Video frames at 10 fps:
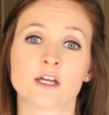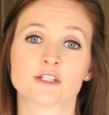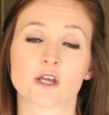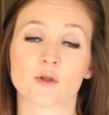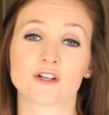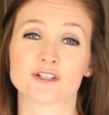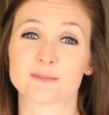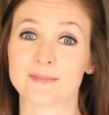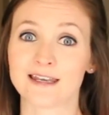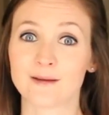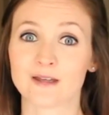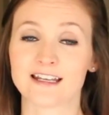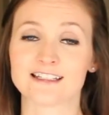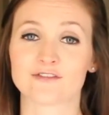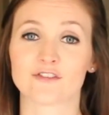So there's
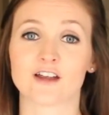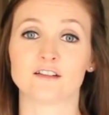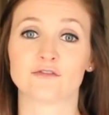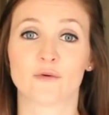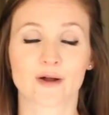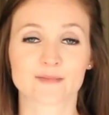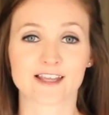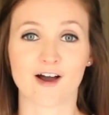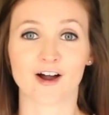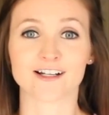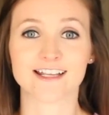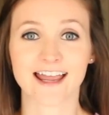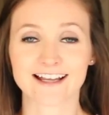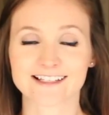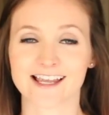many different forms that R
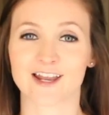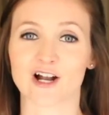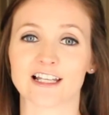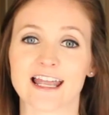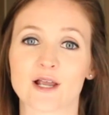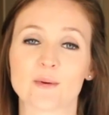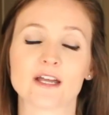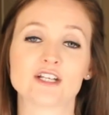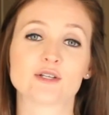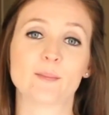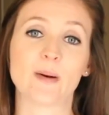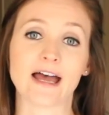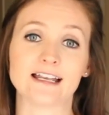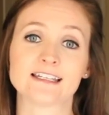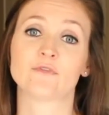takes in our language,
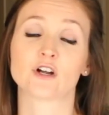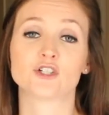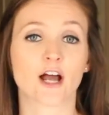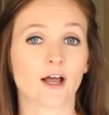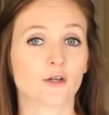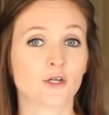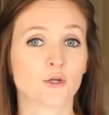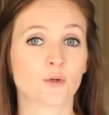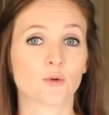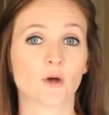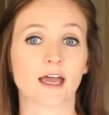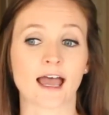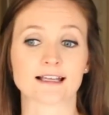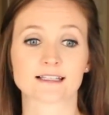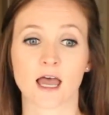but for a child who
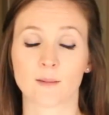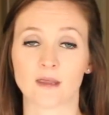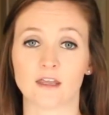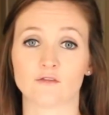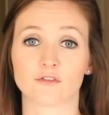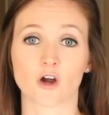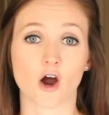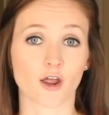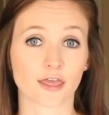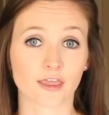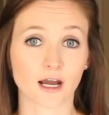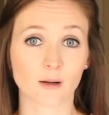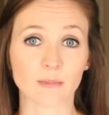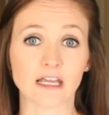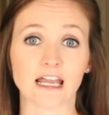has come in for our
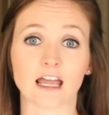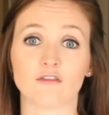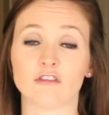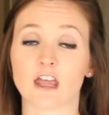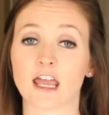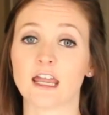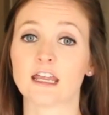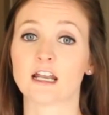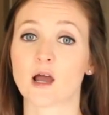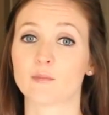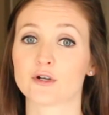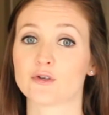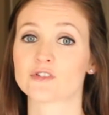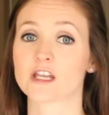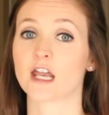therapy, if they cannot
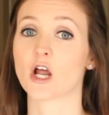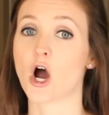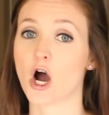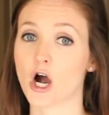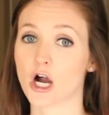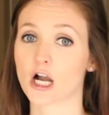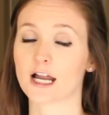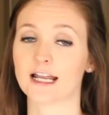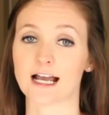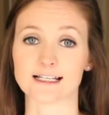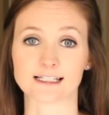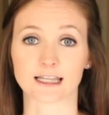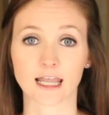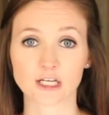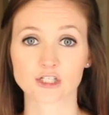produce an R in
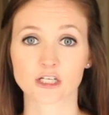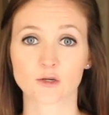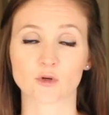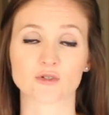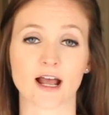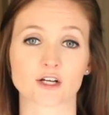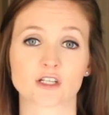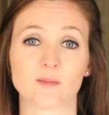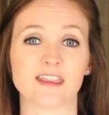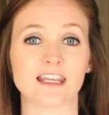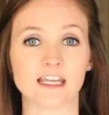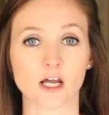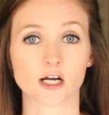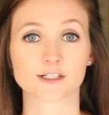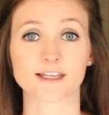isolation, which would actually be the
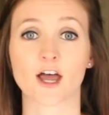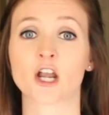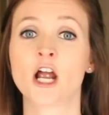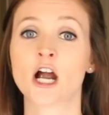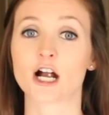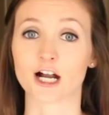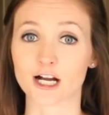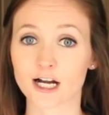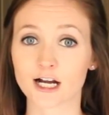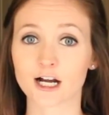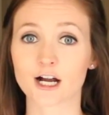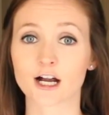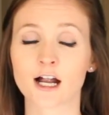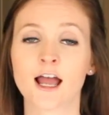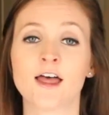ER sound,
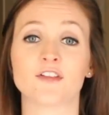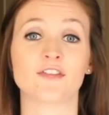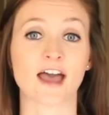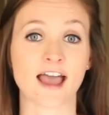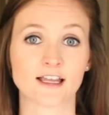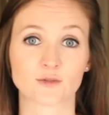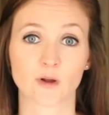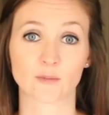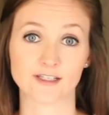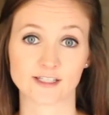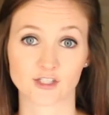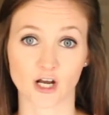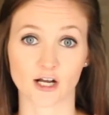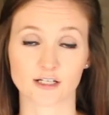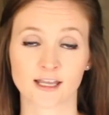then that is where we
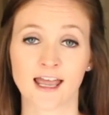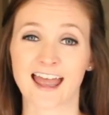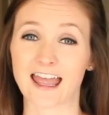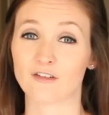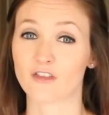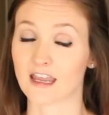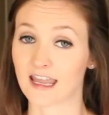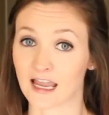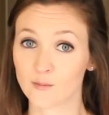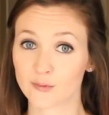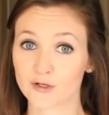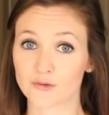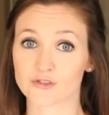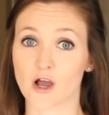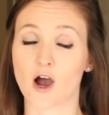start. If they can
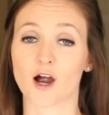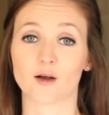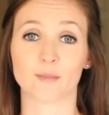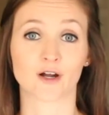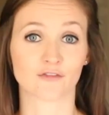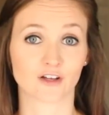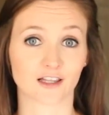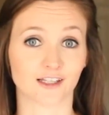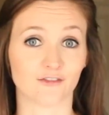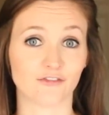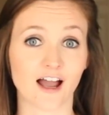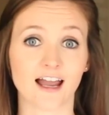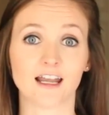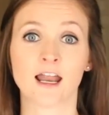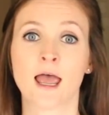produce R perfectly
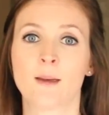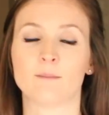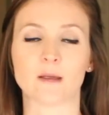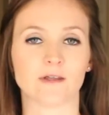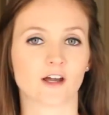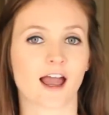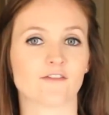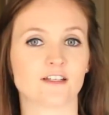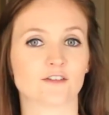fine, maybe they're having